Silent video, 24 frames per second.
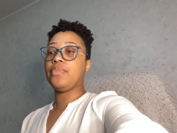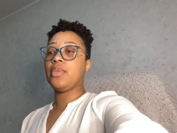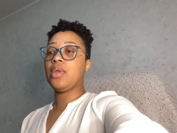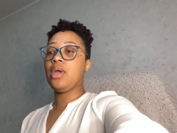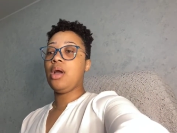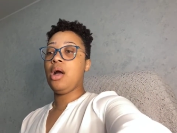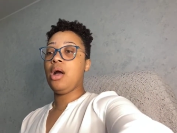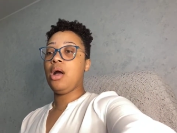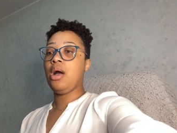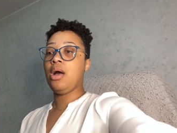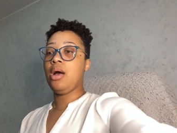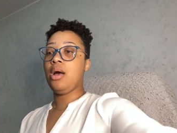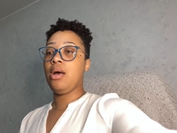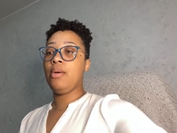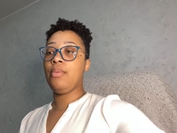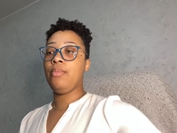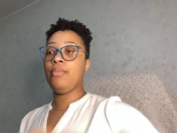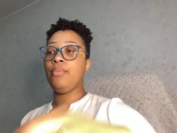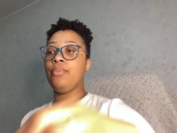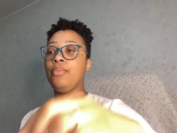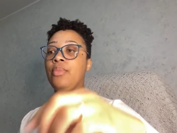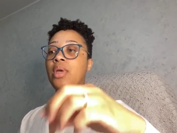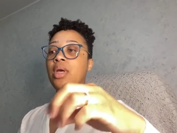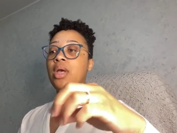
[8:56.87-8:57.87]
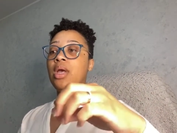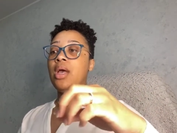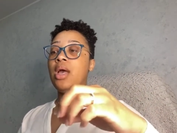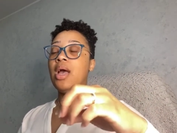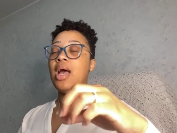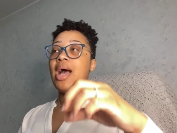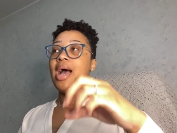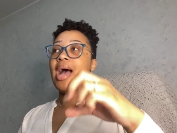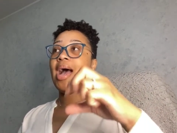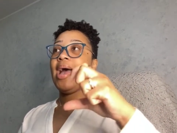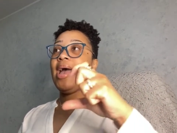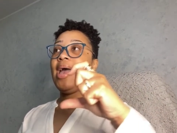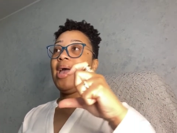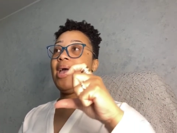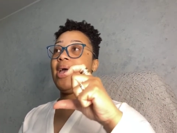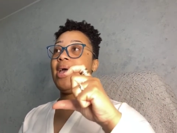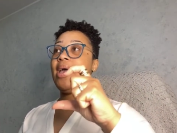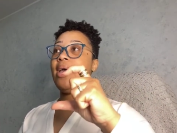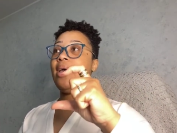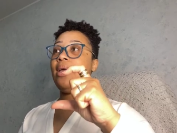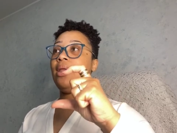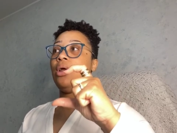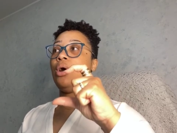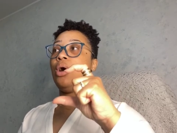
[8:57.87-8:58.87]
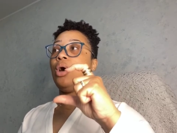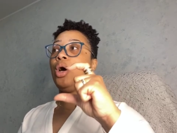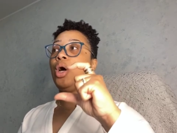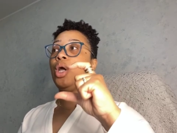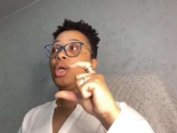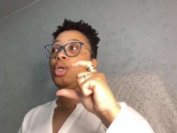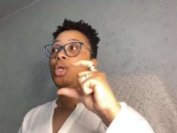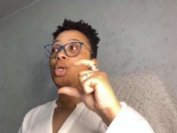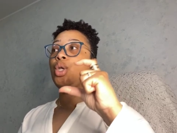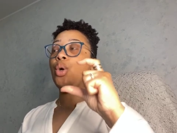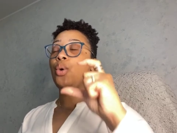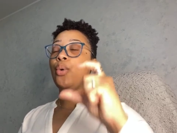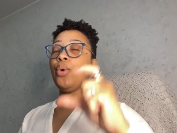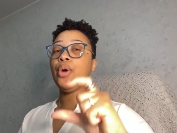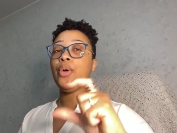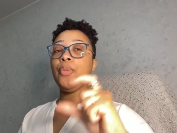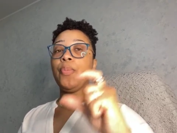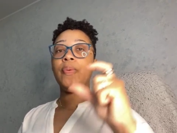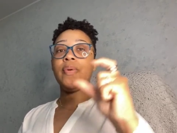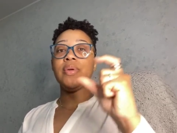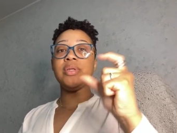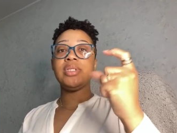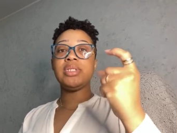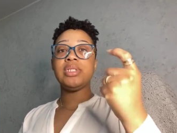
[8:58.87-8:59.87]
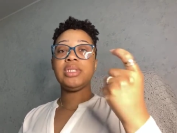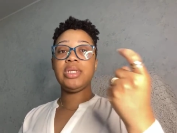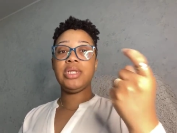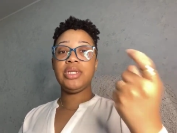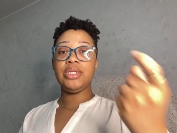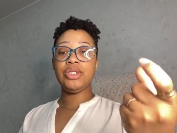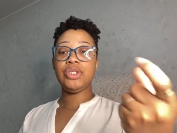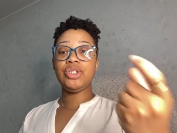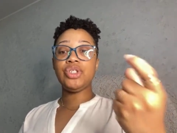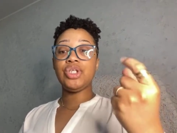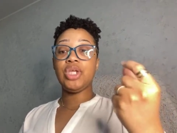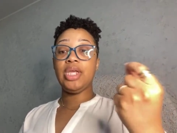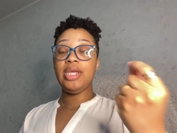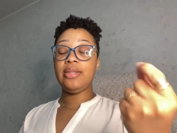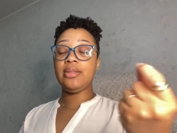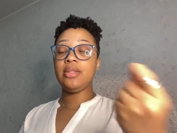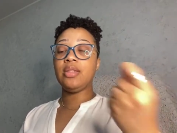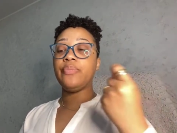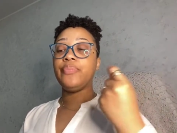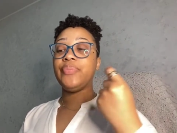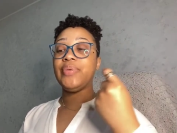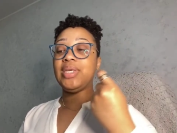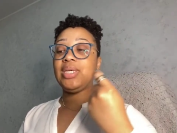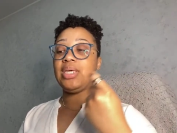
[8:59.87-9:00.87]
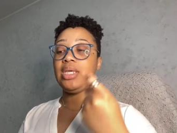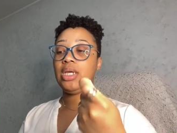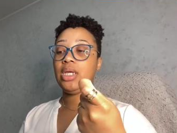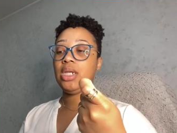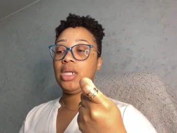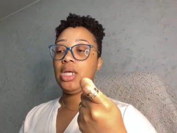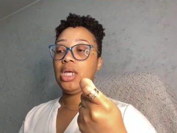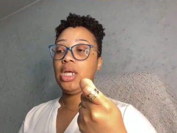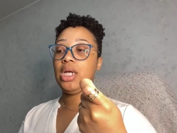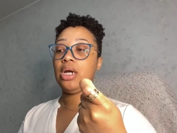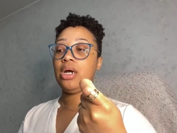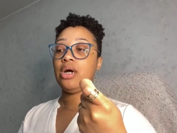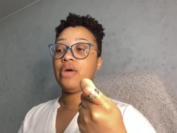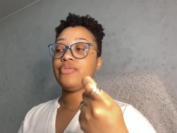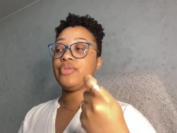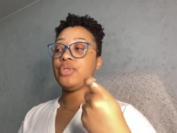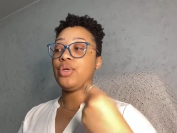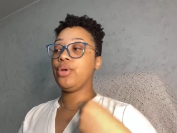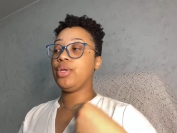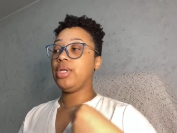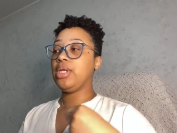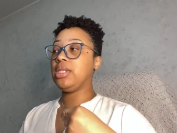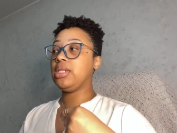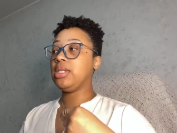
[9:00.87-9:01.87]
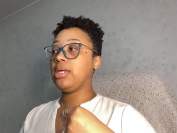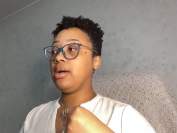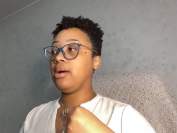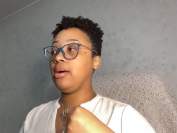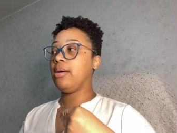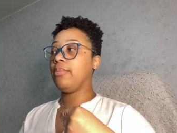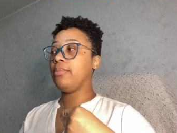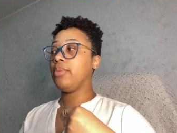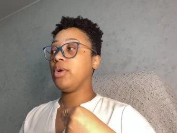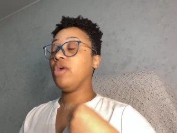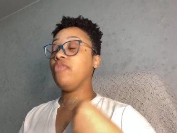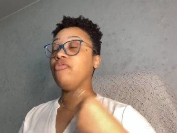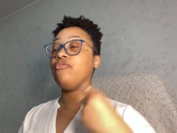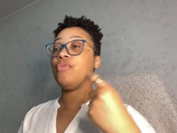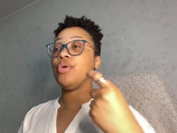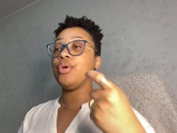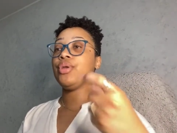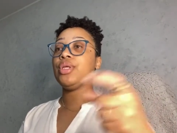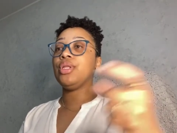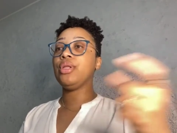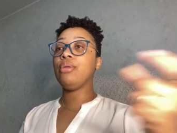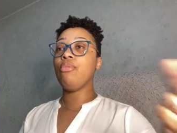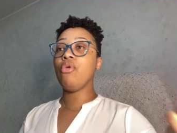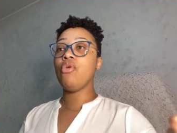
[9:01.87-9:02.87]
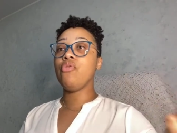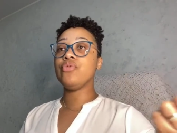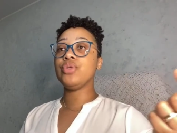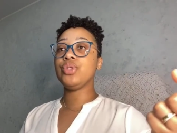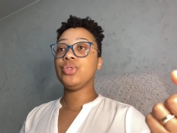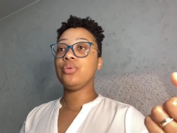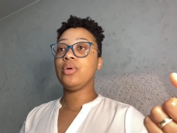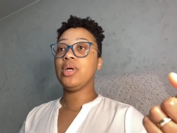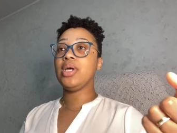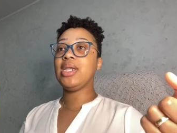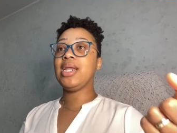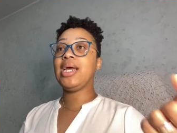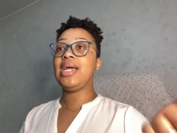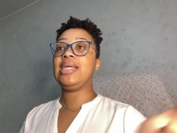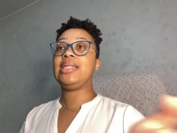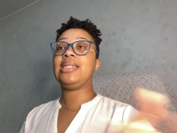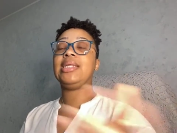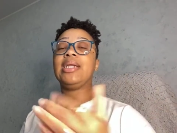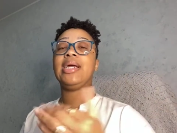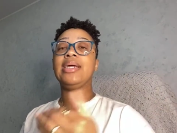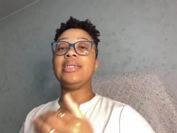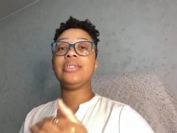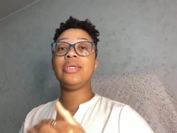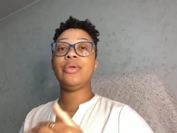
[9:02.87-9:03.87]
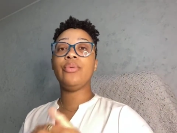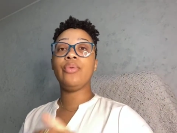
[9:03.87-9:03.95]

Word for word: um, I had a lower percentage in the beginning of turning them, converting them over to a client than I did